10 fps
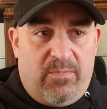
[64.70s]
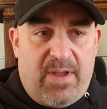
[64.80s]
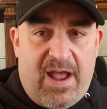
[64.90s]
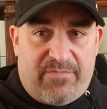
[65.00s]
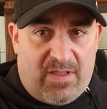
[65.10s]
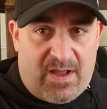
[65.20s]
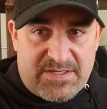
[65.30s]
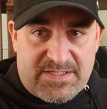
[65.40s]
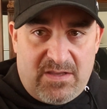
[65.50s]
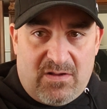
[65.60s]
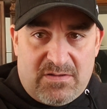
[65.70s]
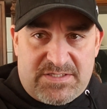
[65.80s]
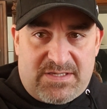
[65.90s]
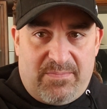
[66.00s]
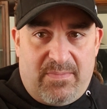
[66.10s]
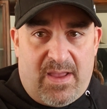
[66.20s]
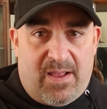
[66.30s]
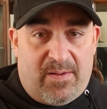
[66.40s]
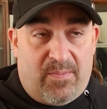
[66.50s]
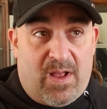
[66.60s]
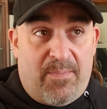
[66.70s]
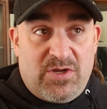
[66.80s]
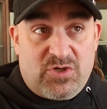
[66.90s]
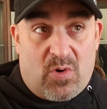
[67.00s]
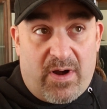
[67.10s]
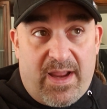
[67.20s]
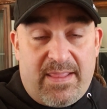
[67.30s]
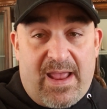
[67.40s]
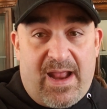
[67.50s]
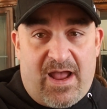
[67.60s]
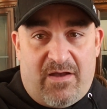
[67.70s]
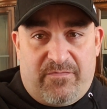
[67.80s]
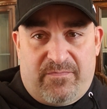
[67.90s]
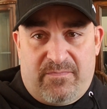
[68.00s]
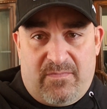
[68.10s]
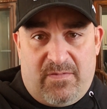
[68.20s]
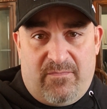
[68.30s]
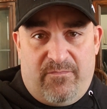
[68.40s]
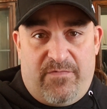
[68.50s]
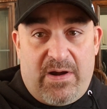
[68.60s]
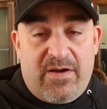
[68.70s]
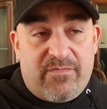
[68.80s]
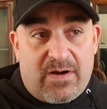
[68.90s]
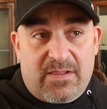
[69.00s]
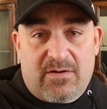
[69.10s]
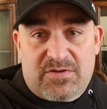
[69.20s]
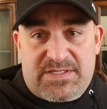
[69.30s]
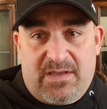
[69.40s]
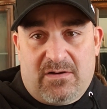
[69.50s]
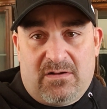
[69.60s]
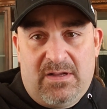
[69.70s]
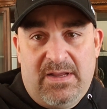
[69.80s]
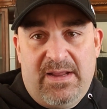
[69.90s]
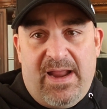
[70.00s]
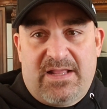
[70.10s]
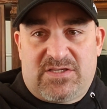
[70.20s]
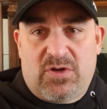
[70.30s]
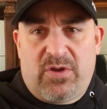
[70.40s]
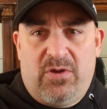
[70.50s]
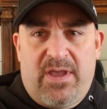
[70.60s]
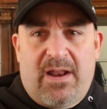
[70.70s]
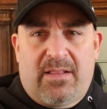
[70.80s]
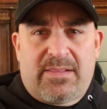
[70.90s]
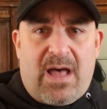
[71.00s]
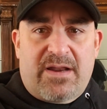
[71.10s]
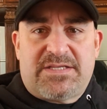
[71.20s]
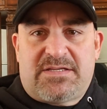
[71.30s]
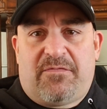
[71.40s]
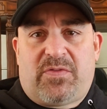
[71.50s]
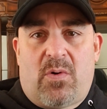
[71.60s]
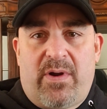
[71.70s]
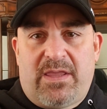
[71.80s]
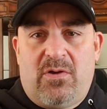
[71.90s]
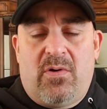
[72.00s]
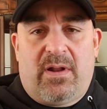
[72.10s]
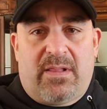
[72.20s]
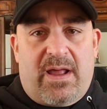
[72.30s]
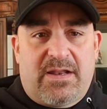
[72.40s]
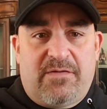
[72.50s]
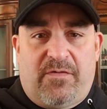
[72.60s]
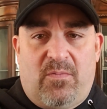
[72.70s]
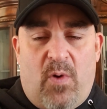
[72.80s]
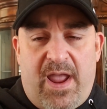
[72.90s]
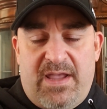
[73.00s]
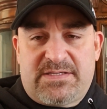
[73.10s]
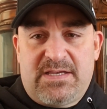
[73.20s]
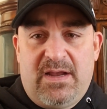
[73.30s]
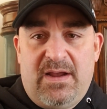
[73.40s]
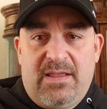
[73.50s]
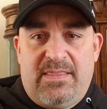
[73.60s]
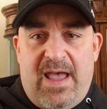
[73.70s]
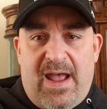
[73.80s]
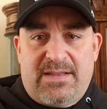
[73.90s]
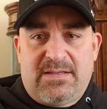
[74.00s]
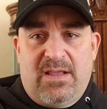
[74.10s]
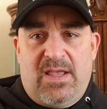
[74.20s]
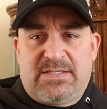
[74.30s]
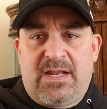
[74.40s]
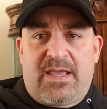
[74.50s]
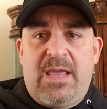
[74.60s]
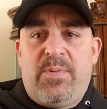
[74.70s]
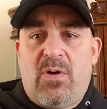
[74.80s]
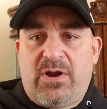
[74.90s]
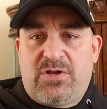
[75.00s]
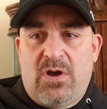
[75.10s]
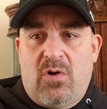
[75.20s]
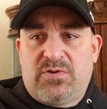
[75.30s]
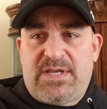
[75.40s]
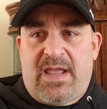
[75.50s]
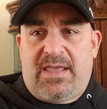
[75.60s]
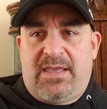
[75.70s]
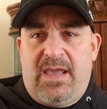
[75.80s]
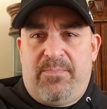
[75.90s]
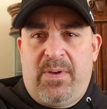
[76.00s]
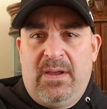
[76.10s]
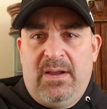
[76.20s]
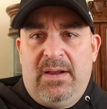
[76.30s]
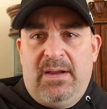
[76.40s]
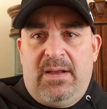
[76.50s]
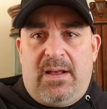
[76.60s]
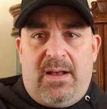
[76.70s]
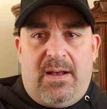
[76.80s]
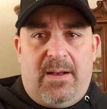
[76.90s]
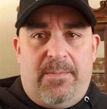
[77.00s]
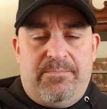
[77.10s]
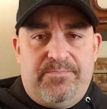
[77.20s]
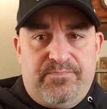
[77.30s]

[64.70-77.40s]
have a lot of skill. Some, a majority that have very, very little skill. And so you get a lot of stuff thrown at you in a lot of different ways that is going to keep you on your toes and keep you on